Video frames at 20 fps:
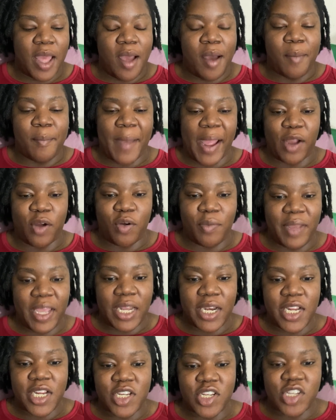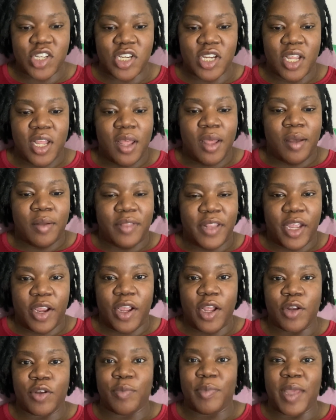micromanaged. They're
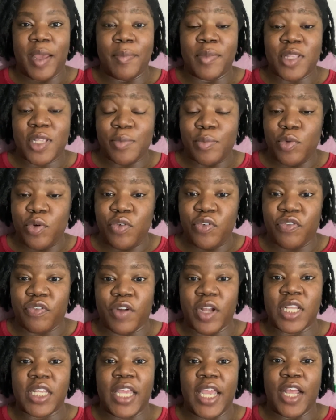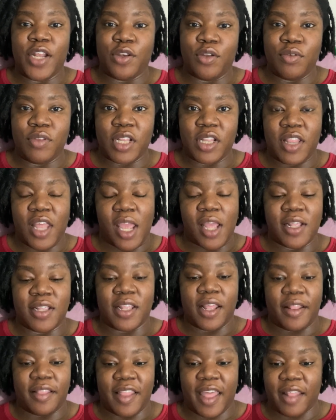here to be able to move freely and do the things
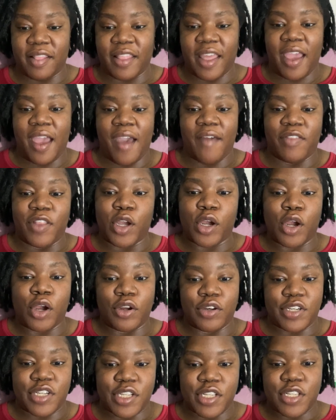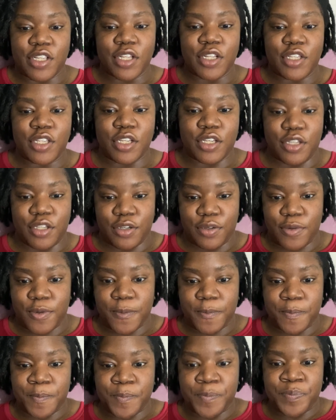that they have the urges to do.
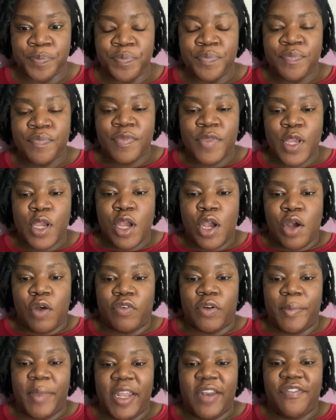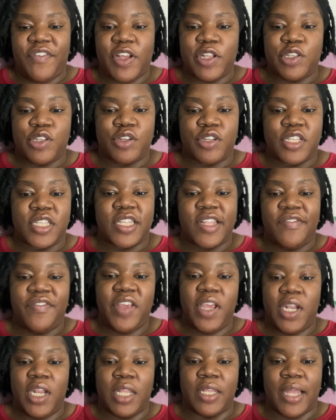For manifestors, living
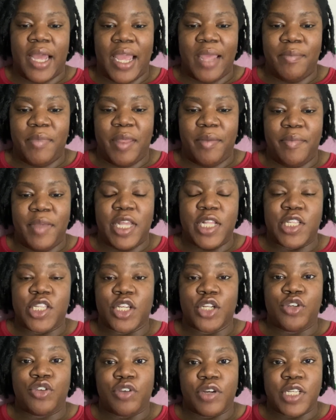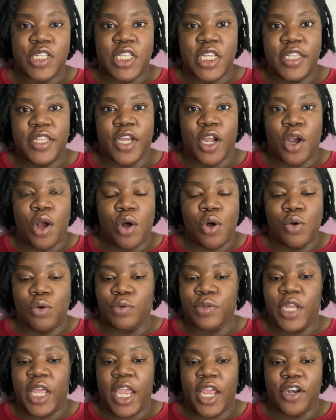in alignment means trusting their
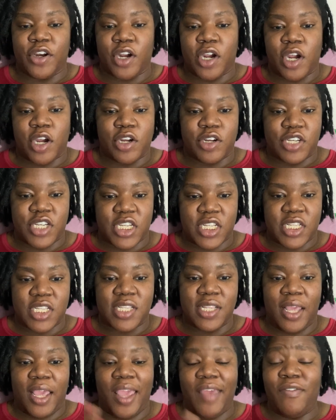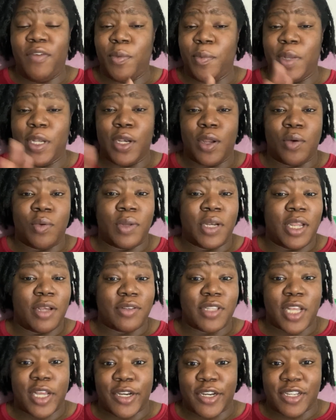own inner urges, even when no one else
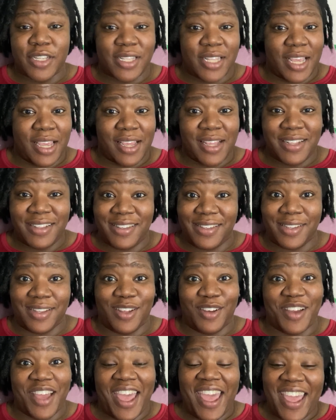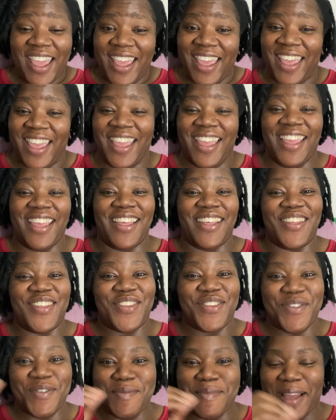understands. Okay.
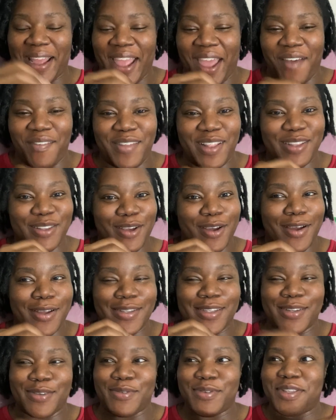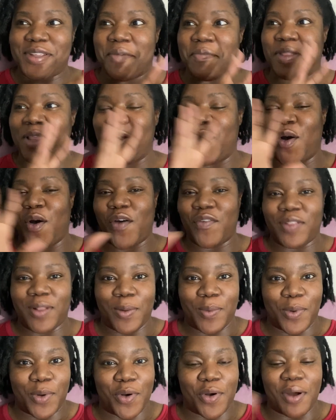You might have this urge to do something off the
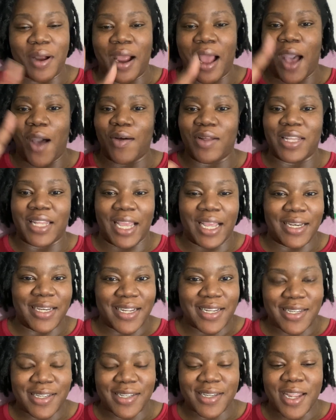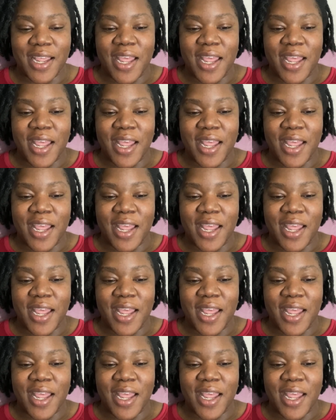wall or outlandish,